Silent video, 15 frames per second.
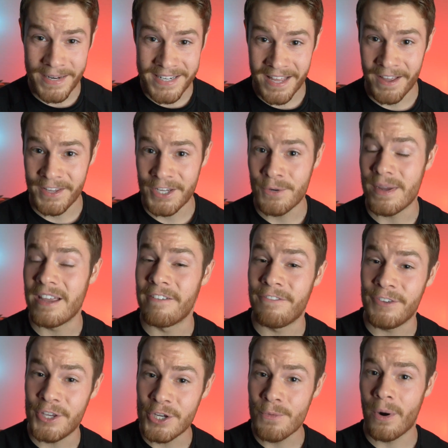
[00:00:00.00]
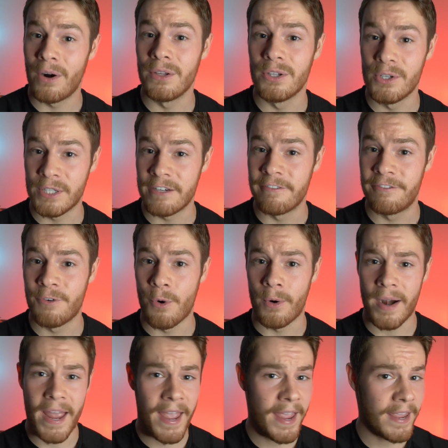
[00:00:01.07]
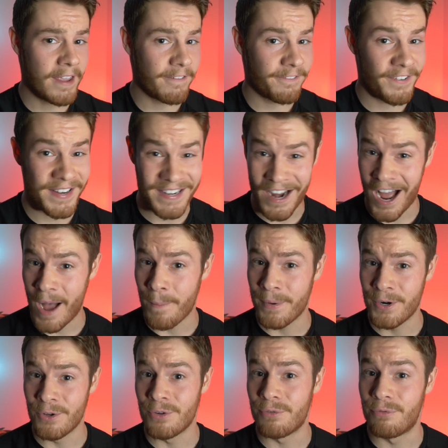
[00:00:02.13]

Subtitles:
tell you, if you are looking for a phenomenal